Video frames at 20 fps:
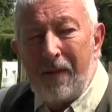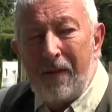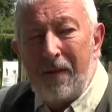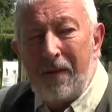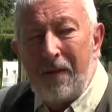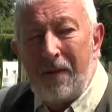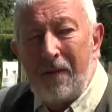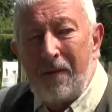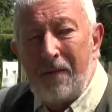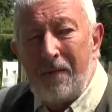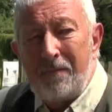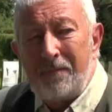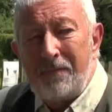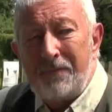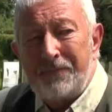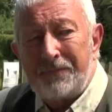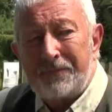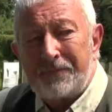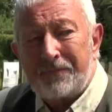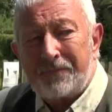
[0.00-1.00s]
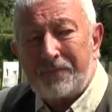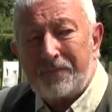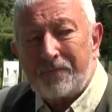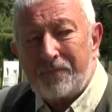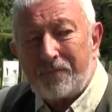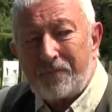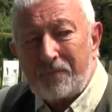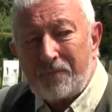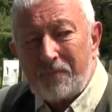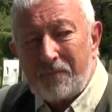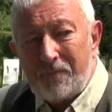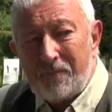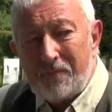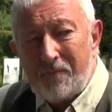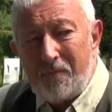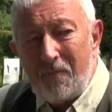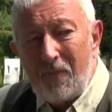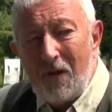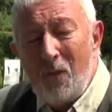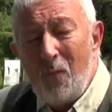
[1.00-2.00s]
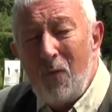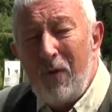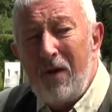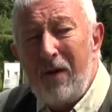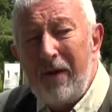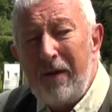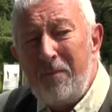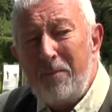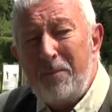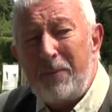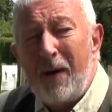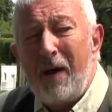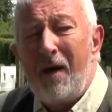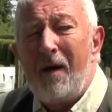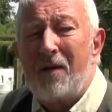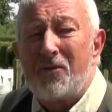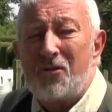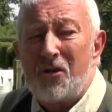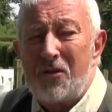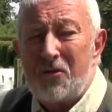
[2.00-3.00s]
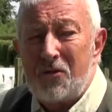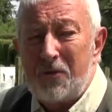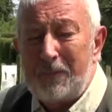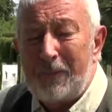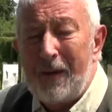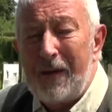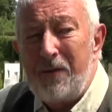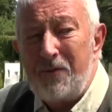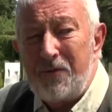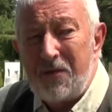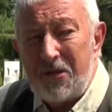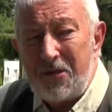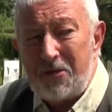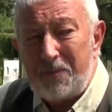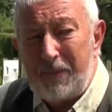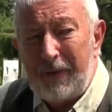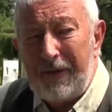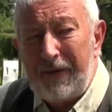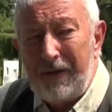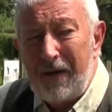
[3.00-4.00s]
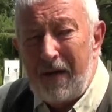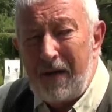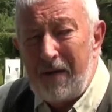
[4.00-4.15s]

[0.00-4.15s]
Um, well, in part, I suppose it's being